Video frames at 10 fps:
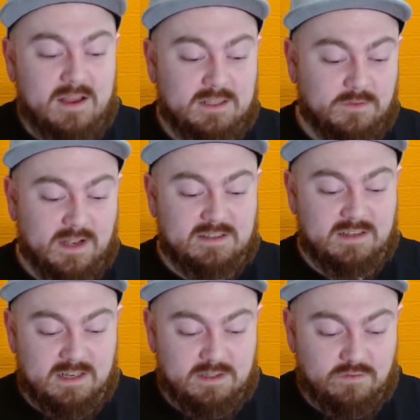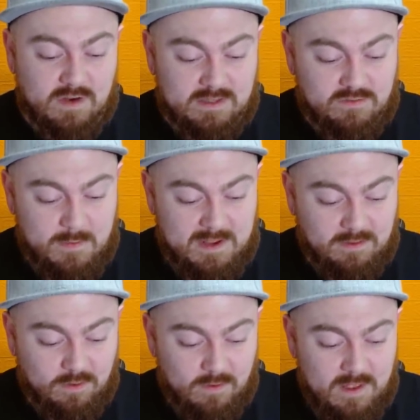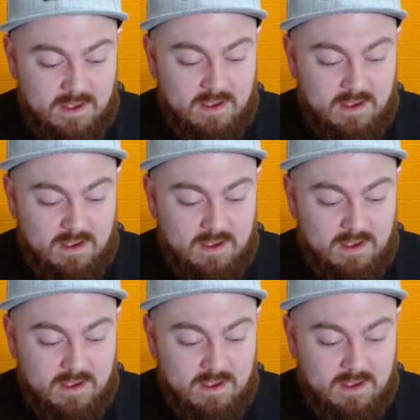as vaccination rates remain low.